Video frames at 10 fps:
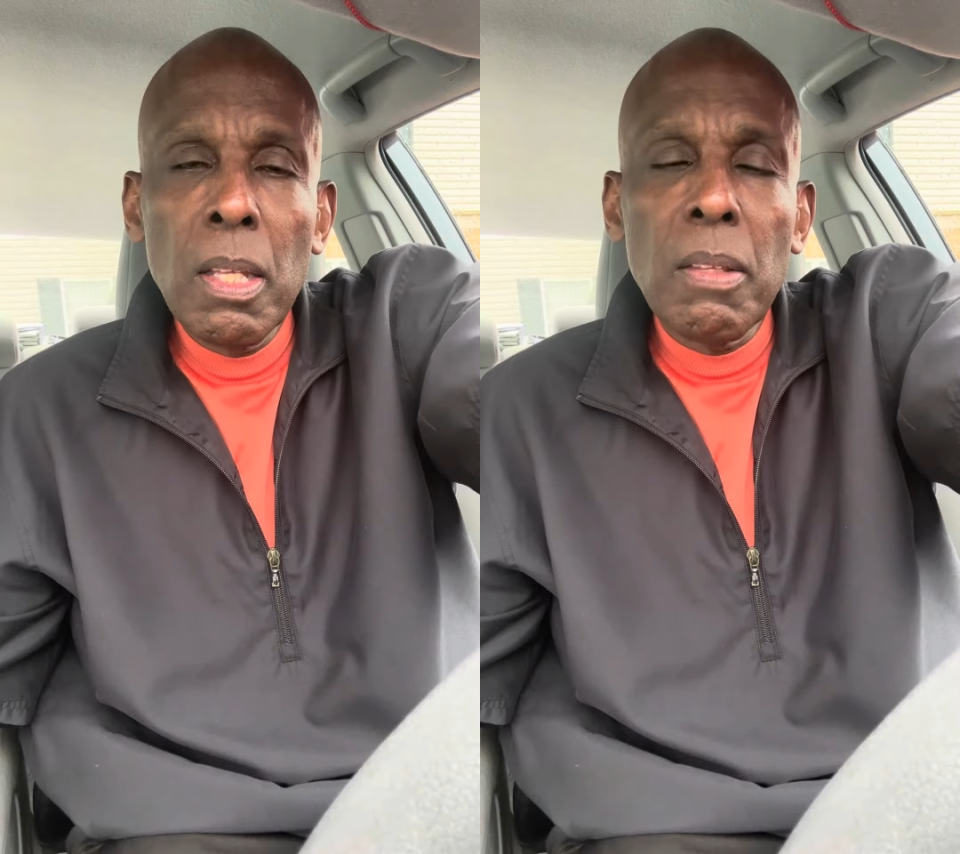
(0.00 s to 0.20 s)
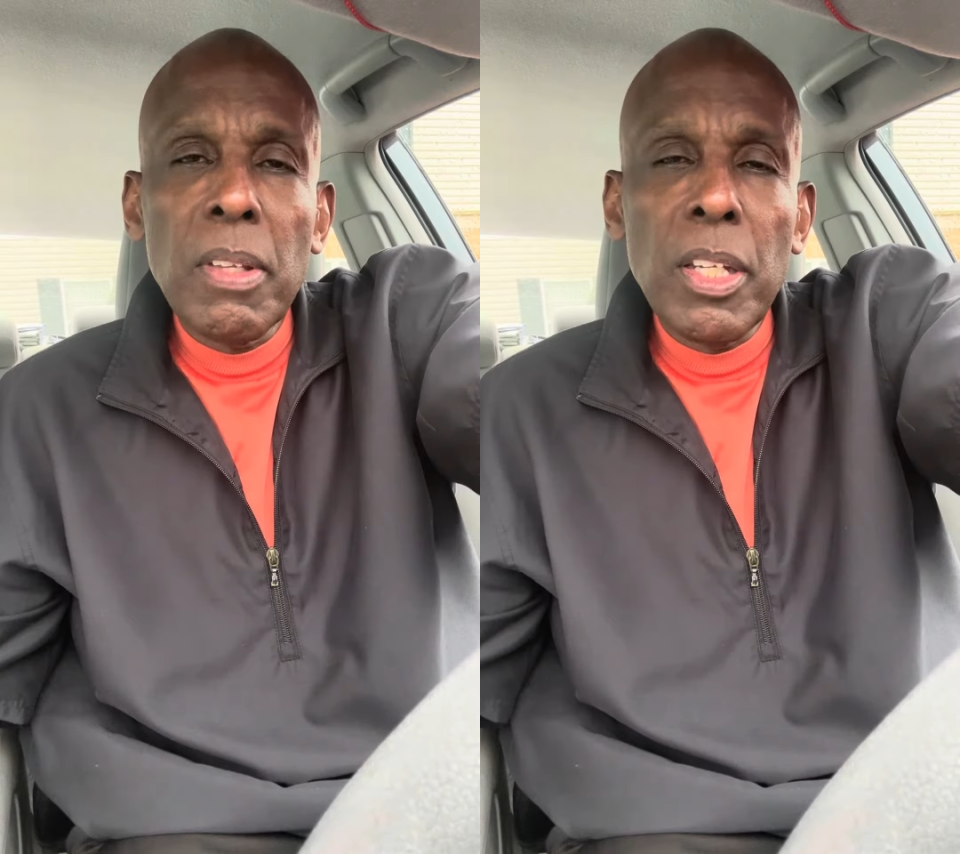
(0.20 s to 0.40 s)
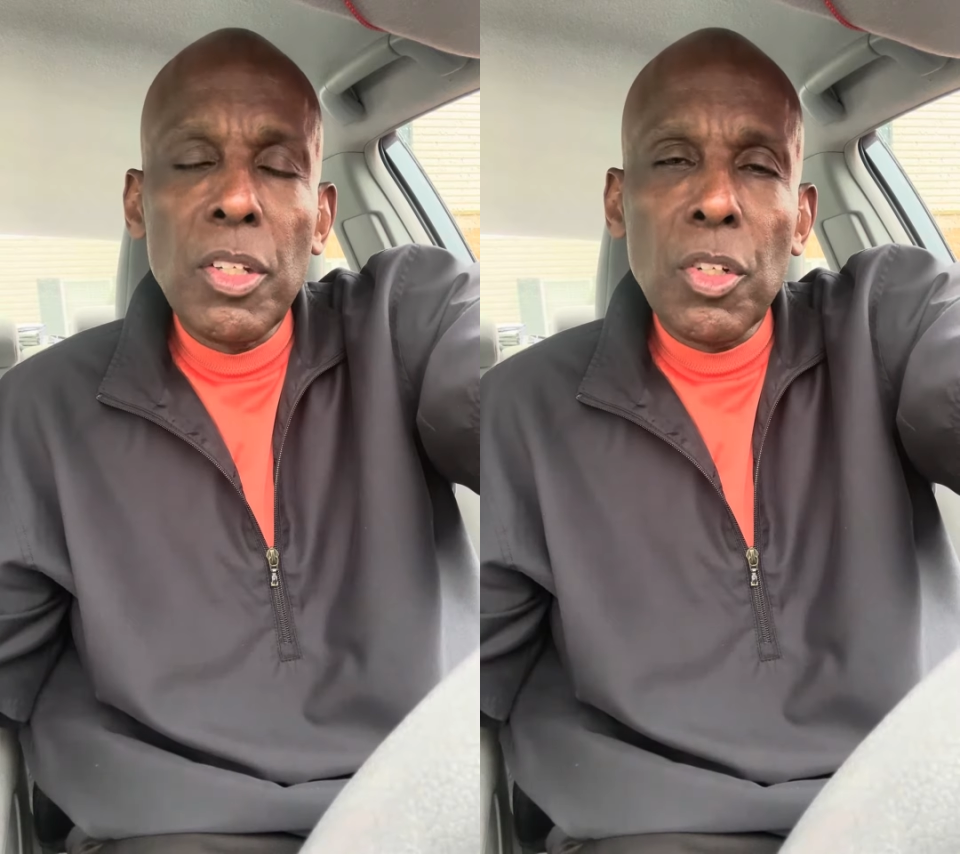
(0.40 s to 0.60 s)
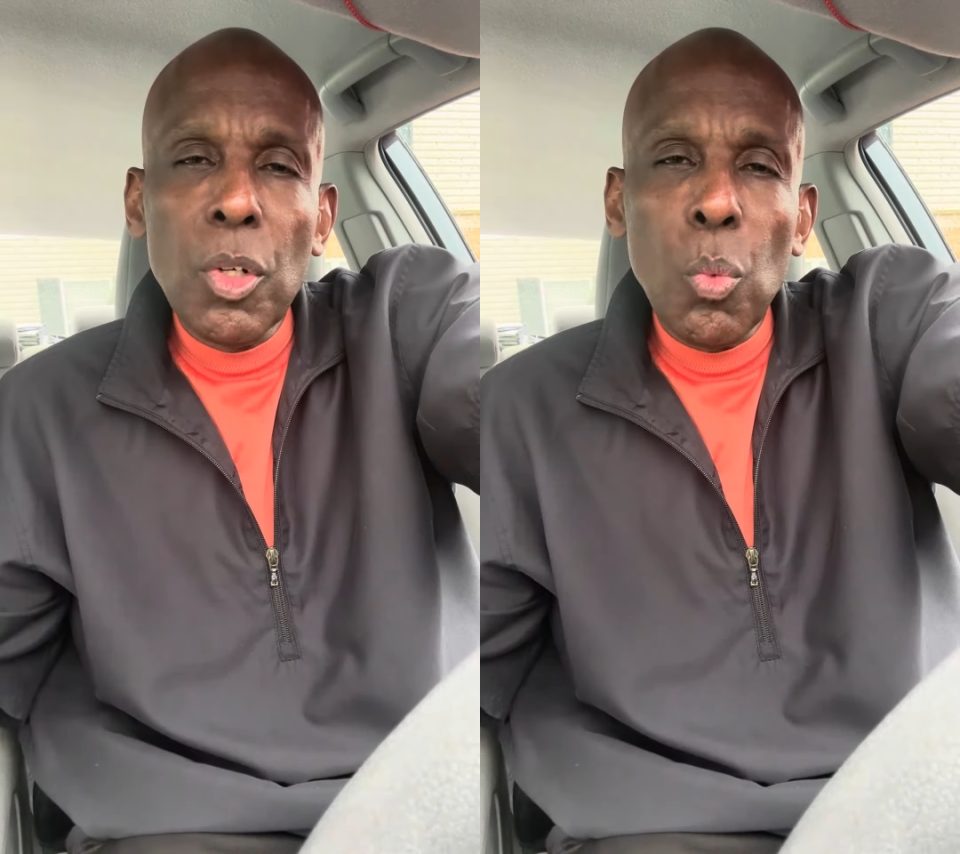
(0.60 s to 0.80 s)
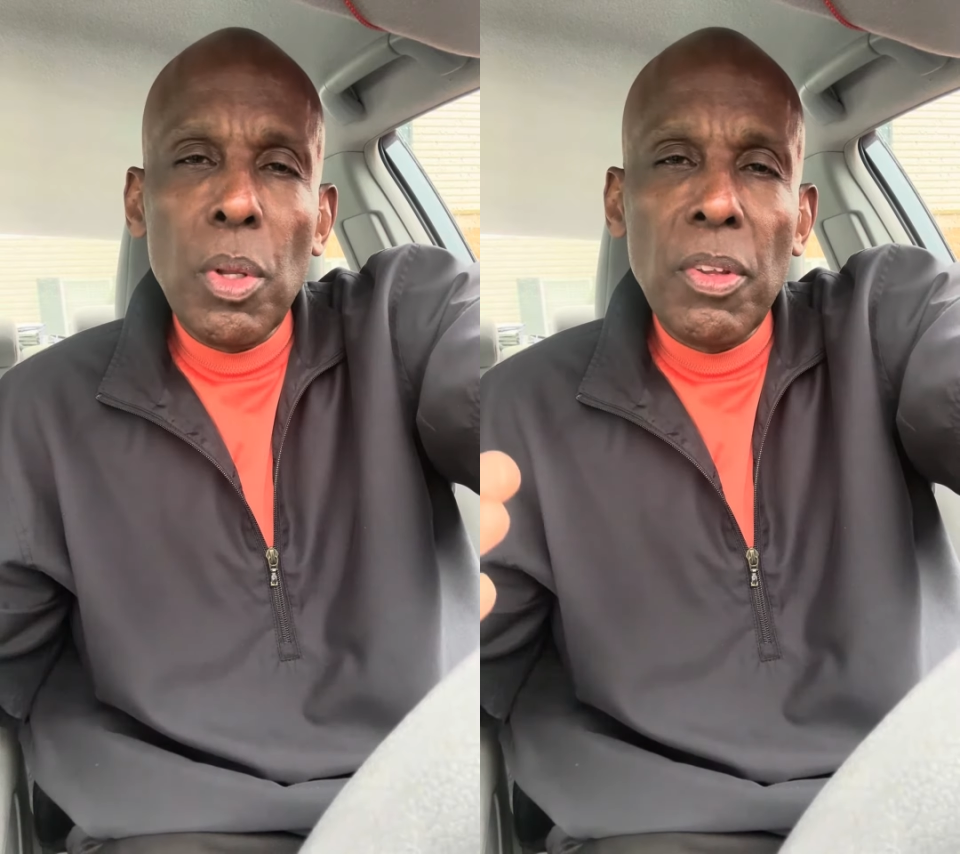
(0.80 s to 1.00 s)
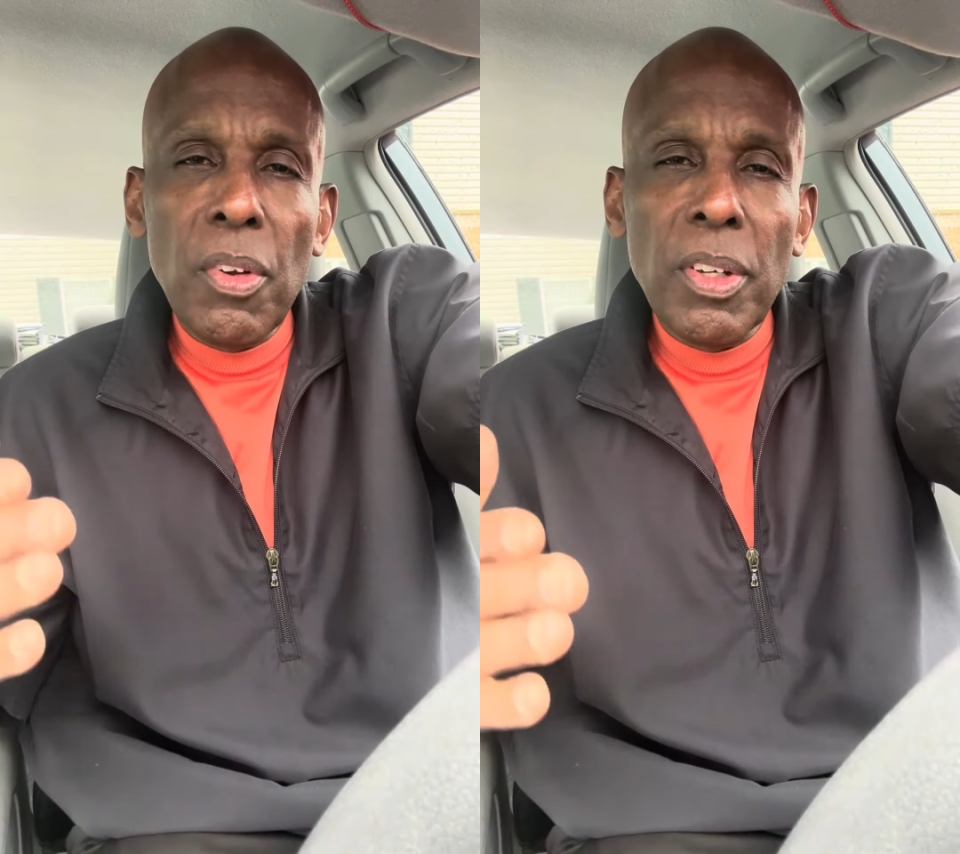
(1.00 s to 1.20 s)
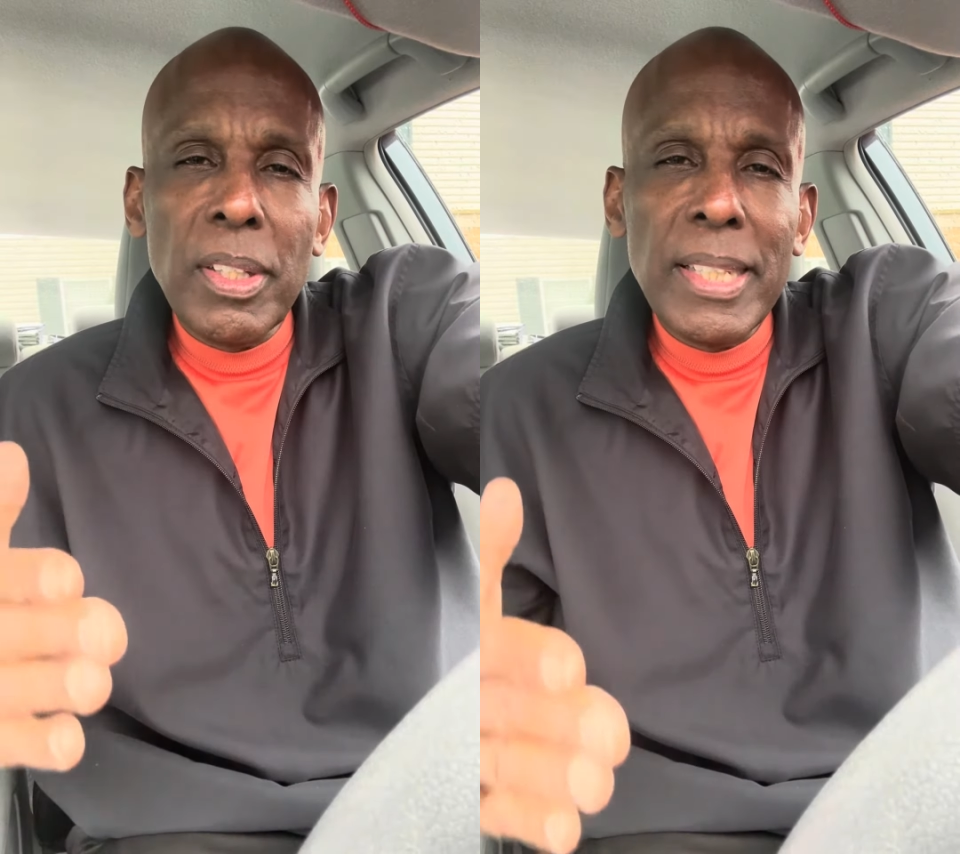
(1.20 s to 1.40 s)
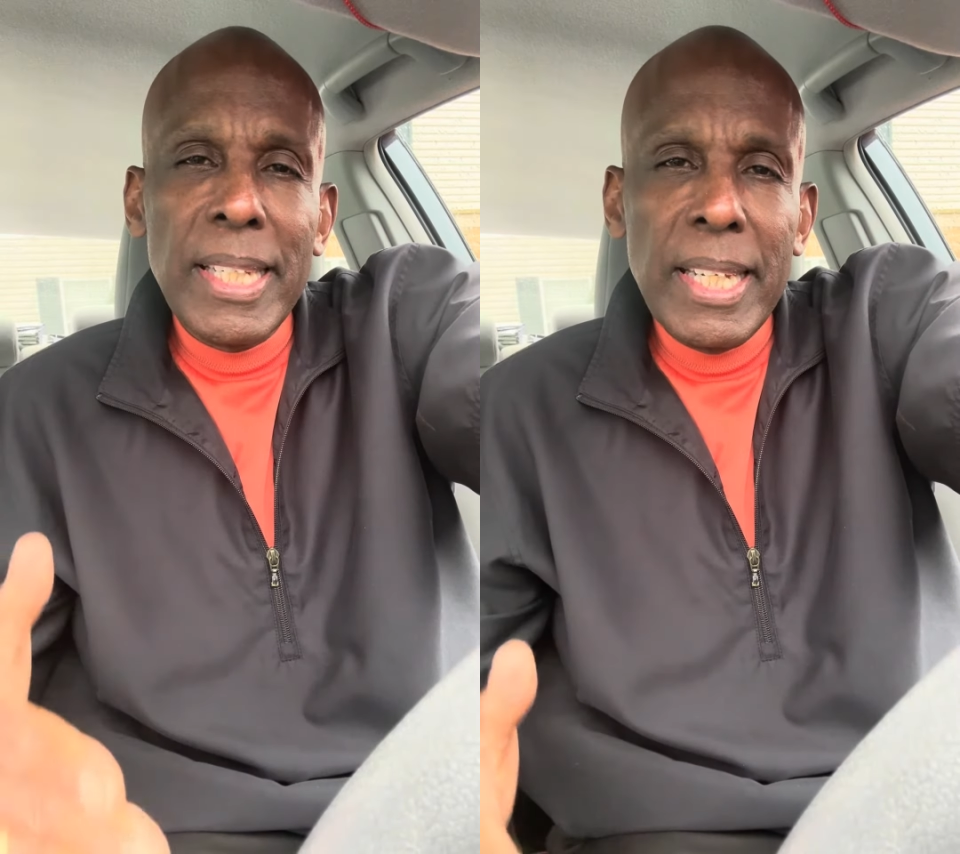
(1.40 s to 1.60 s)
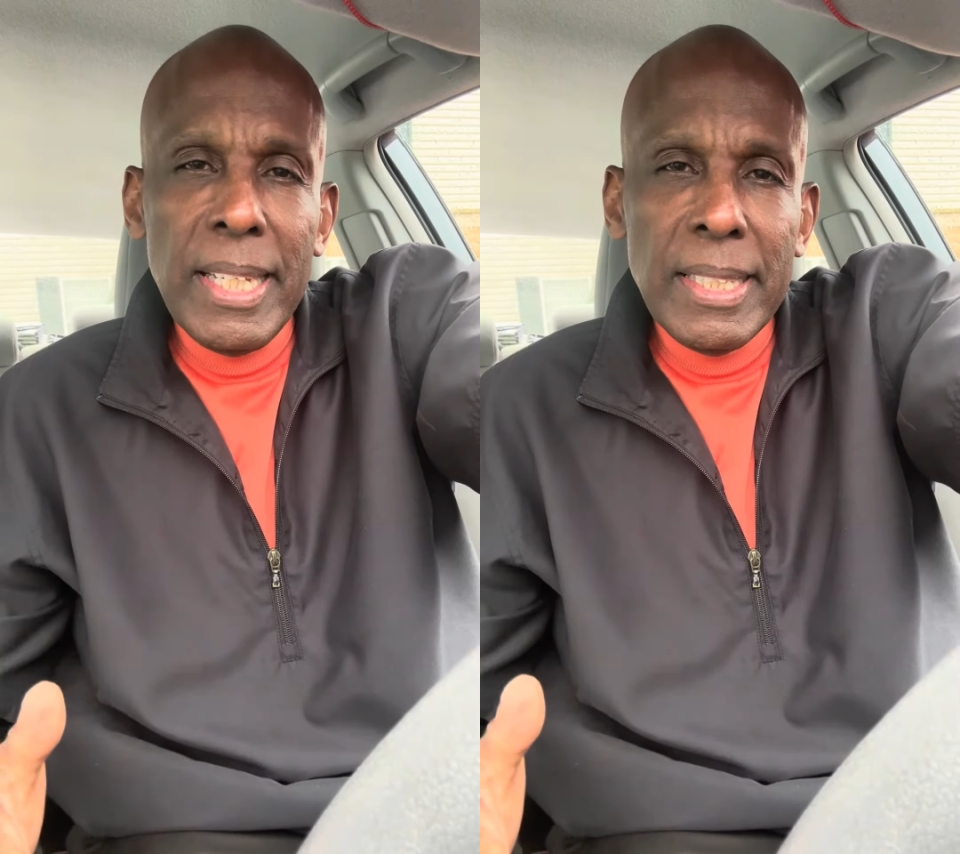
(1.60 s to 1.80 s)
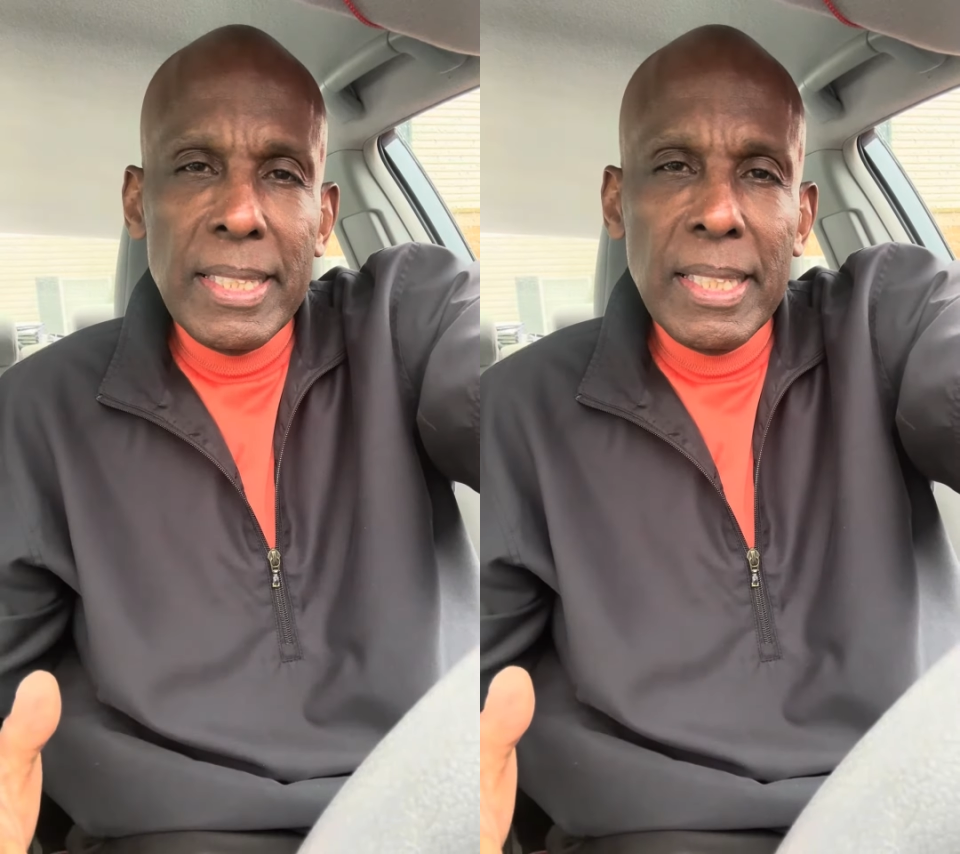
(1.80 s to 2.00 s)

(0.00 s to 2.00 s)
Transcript: They need to know when they're going to eat.